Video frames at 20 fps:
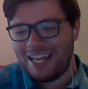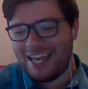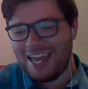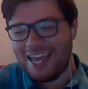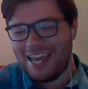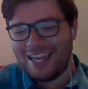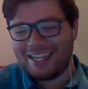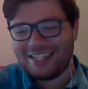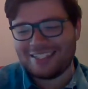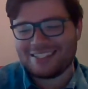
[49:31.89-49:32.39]

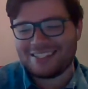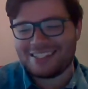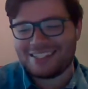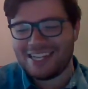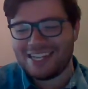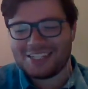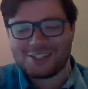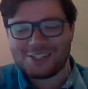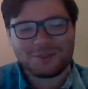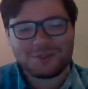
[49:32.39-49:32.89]

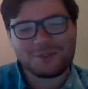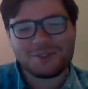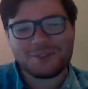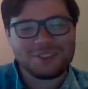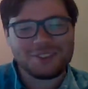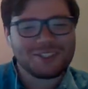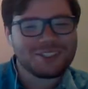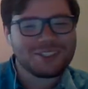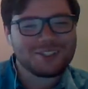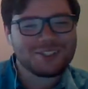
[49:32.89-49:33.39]

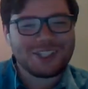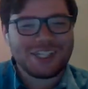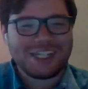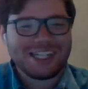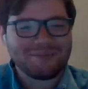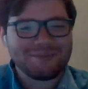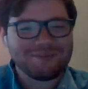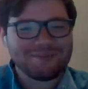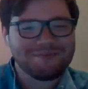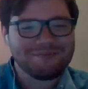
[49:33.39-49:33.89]
asexual
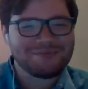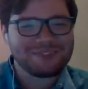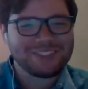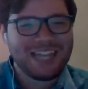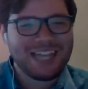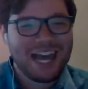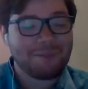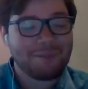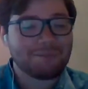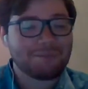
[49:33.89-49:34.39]
stream.
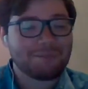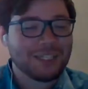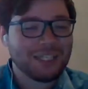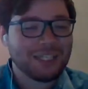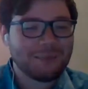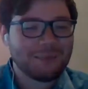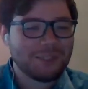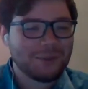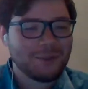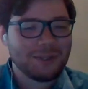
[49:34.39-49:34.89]
I'm going to
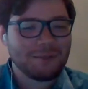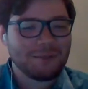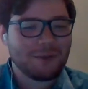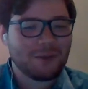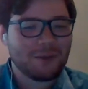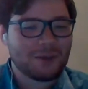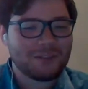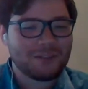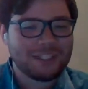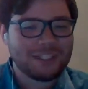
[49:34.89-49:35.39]
be doing
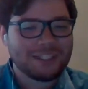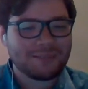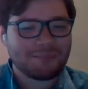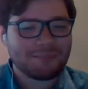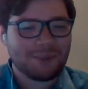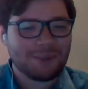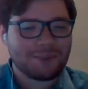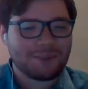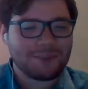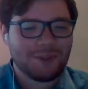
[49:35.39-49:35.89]
more of these,
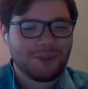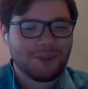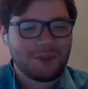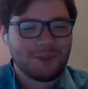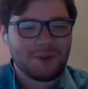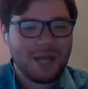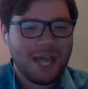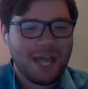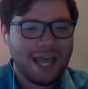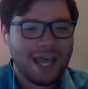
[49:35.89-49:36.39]
both
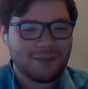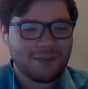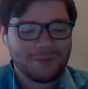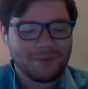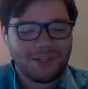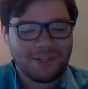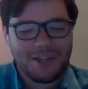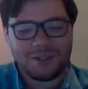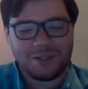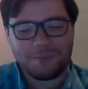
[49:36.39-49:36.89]
solo and
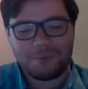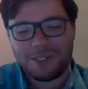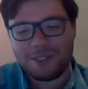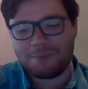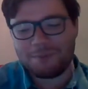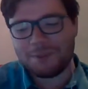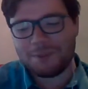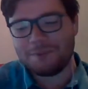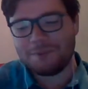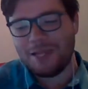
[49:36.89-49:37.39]
with other
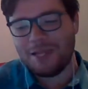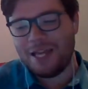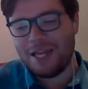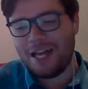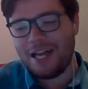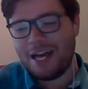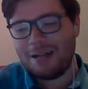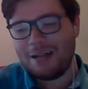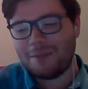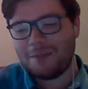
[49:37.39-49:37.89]
people.
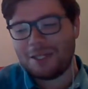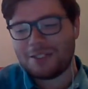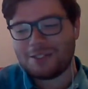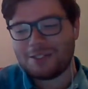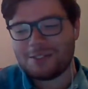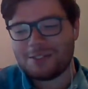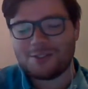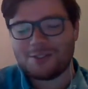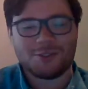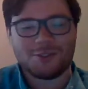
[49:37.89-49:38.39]
I'm
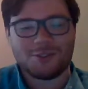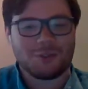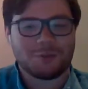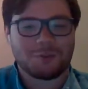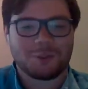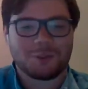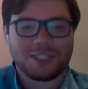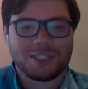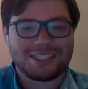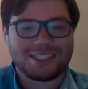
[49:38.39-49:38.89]

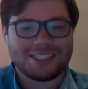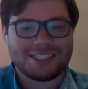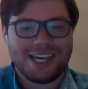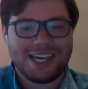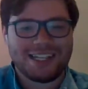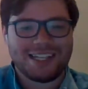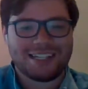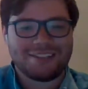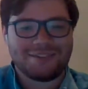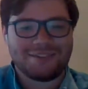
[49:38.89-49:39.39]
super
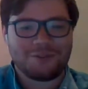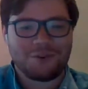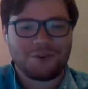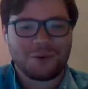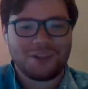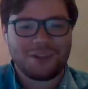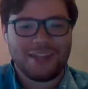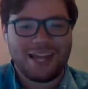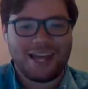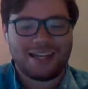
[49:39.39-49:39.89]
excited
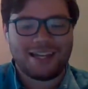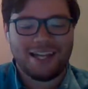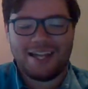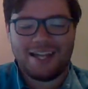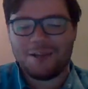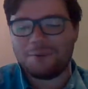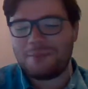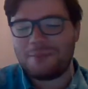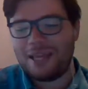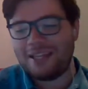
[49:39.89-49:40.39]
for that.
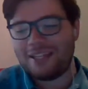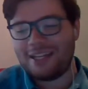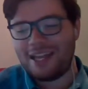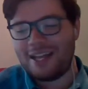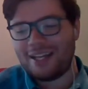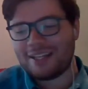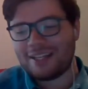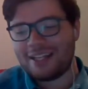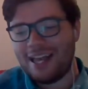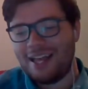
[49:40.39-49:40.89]
And
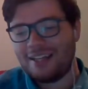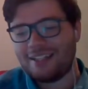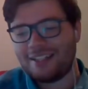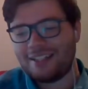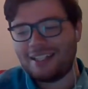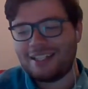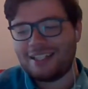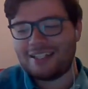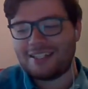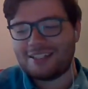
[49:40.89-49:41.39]
yeah, Callan
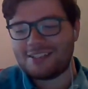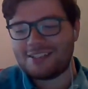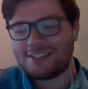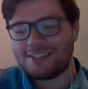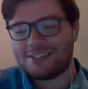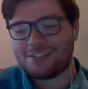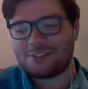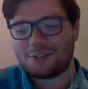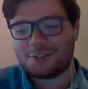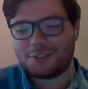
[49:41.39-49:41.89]
is
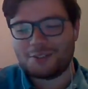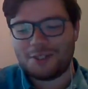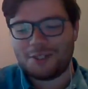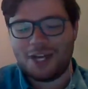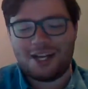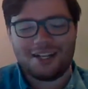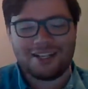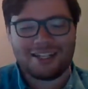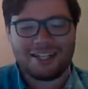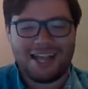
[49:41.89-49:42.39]
true.
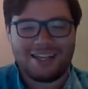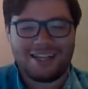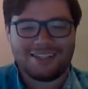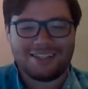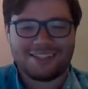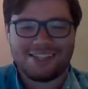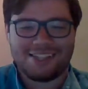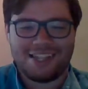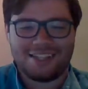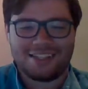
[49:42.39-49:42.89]

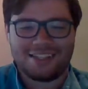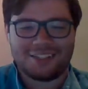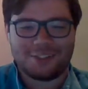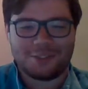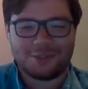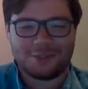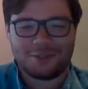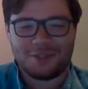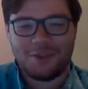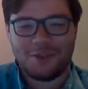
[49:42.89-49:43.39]
Callan's telling the
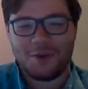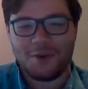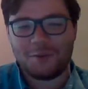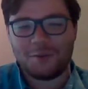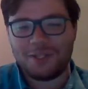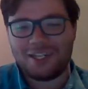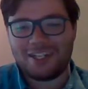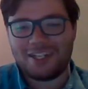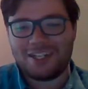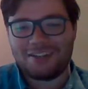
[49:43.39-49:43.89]
truth.
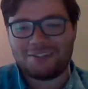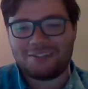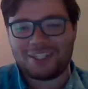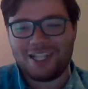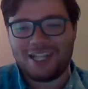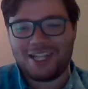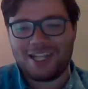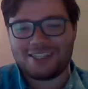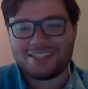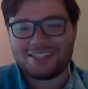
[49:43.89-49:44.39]
We did have a
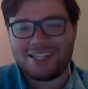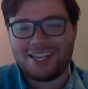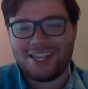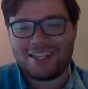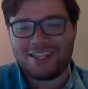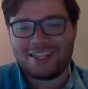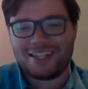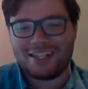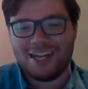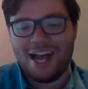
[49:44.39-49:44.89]
class
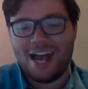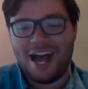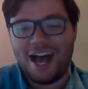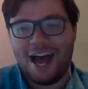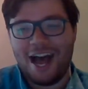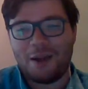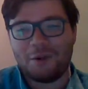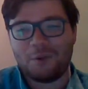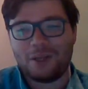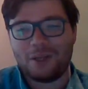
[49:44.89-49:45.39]
together.
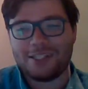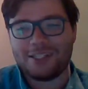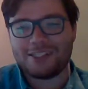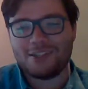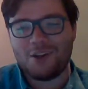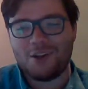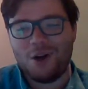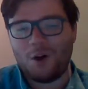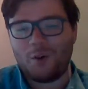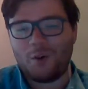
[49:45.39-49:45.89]
I
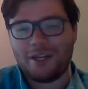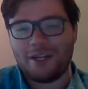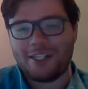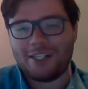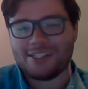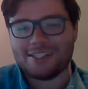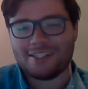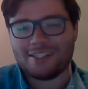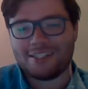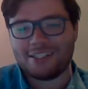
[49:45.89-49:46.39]
wasn't
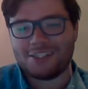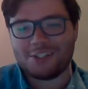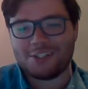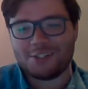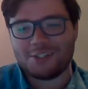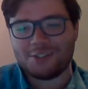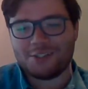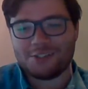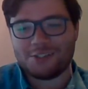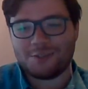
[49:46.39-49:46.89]
always a
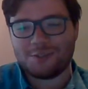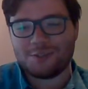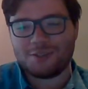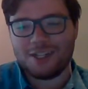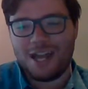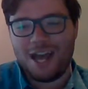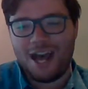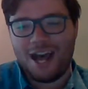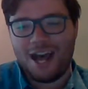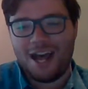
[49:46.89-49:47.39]
digital
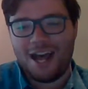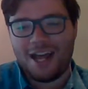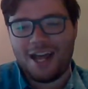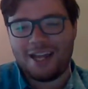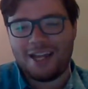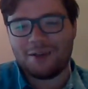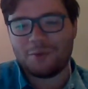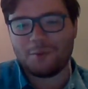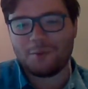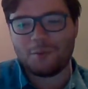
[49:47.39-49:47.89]
student.
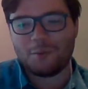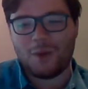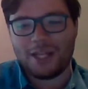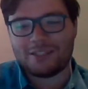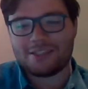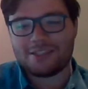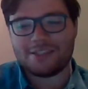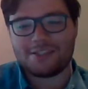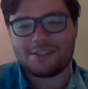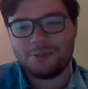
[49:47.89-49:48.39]
I
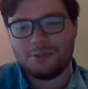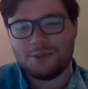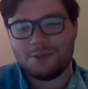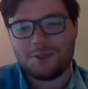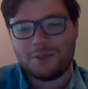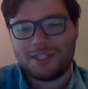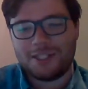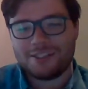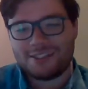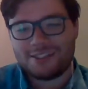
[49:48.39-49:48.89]
went to
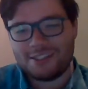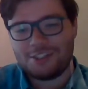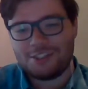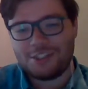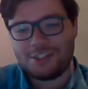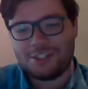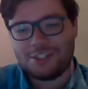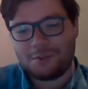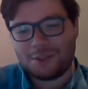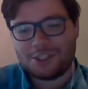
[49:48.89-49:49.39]

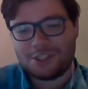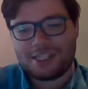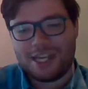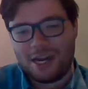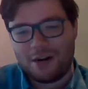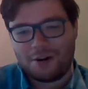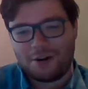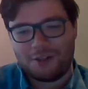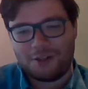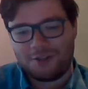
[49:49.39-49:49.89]
UNCG, which is
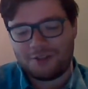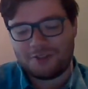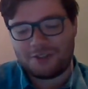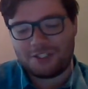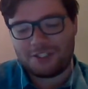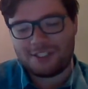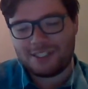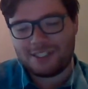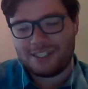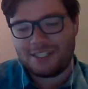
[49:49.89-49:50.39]
our
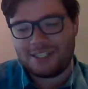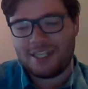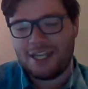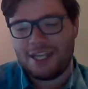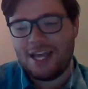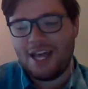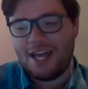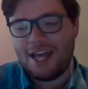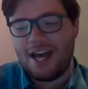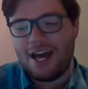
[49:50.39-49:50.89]
university.
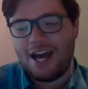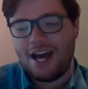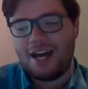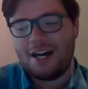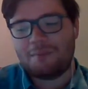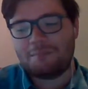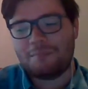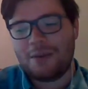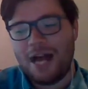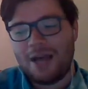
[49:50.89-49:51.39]

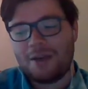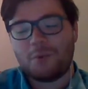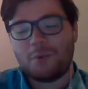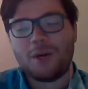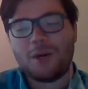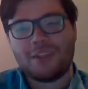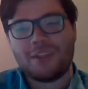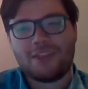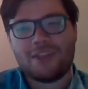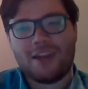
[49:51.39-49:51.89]
I
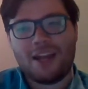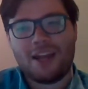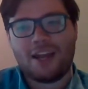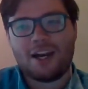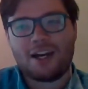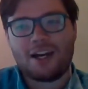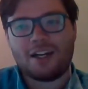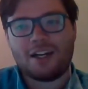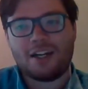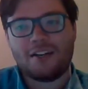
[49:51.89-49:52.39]
went
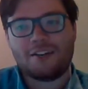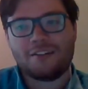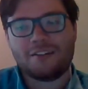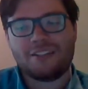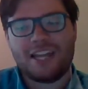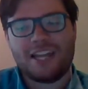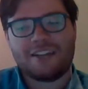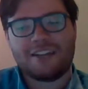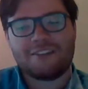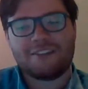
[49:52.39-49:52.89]
there
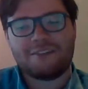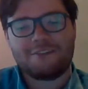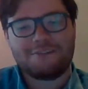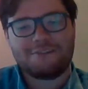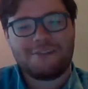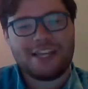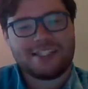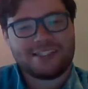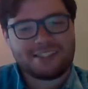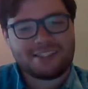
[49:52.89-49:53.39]
like
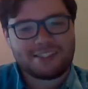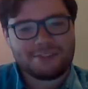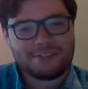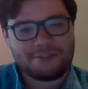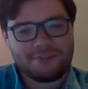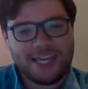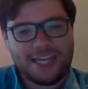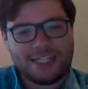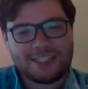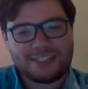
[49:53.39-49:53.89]
face to
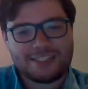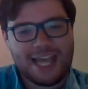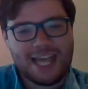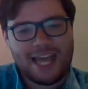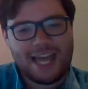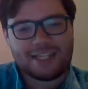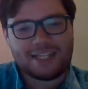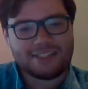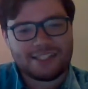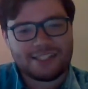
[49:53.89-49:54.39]
face
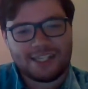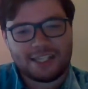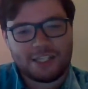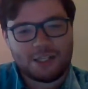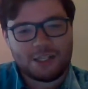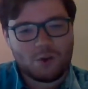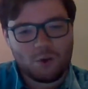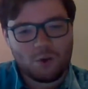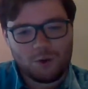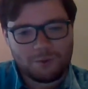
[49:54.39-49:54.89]
and as like a
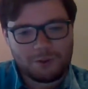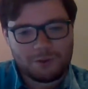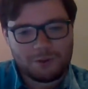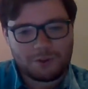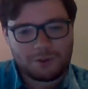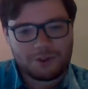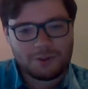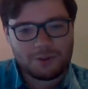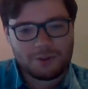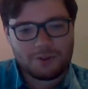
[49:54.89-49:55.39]
normal
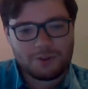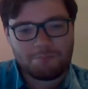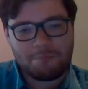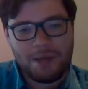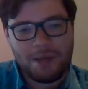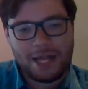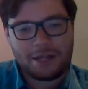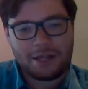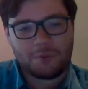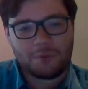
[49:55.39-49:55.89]
student
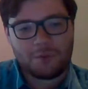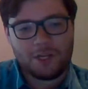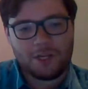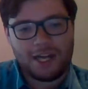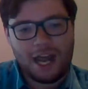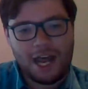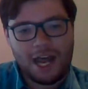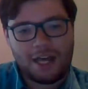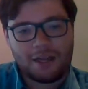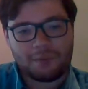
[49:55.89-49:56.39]
back when
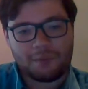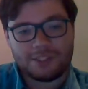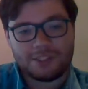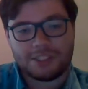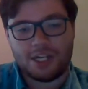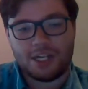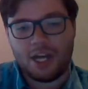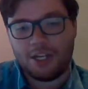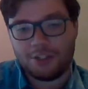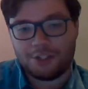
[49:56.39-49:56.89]
I was
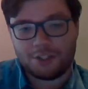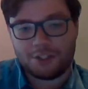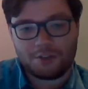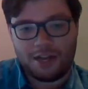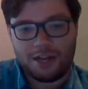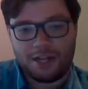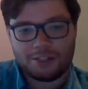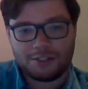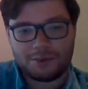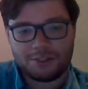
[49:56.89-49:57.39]
an
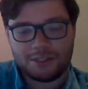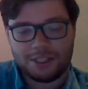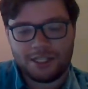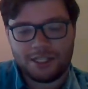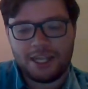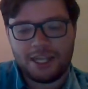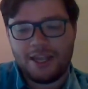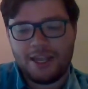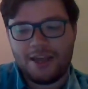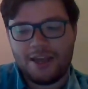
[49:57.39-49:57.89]
undergraduate.
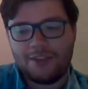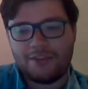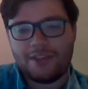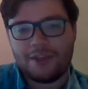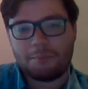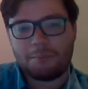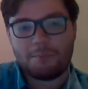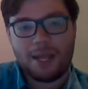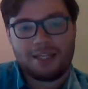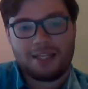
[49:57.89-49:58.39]
And
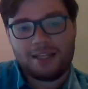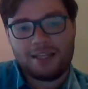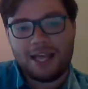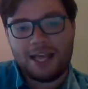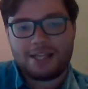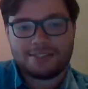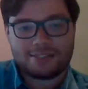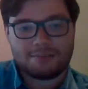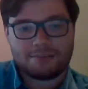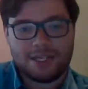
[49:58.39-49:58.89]
then my
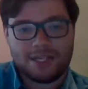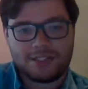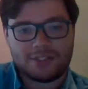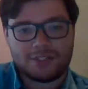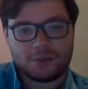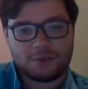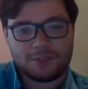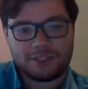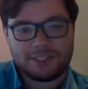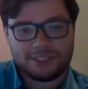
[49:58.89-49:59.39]
last
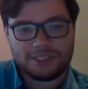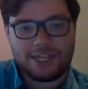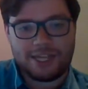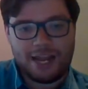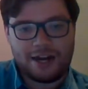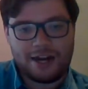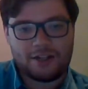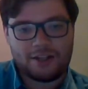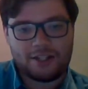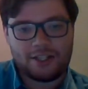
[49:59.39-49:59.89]
semester was
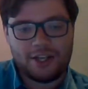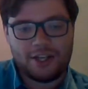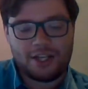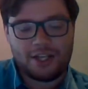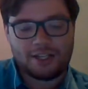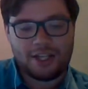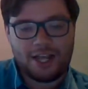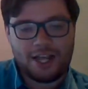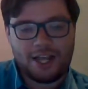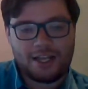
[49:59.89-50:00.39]
entirely
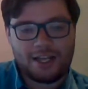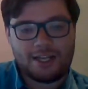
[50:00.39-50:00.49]
online.